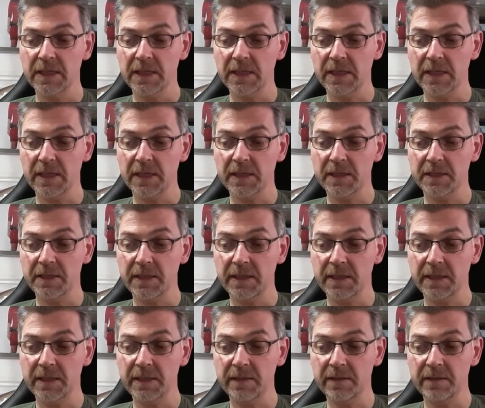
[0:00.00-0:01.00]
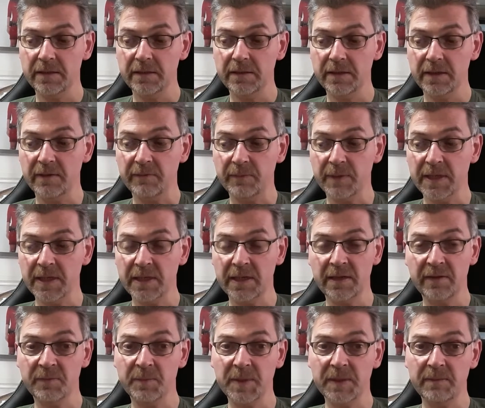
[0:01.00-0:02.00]
and then if we get
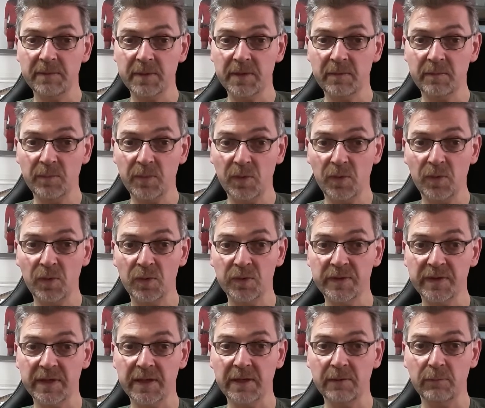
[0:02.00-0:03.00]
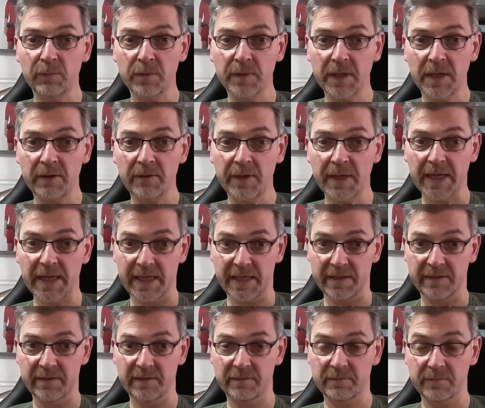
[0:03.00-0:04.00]
enough people on board, it will go ahead,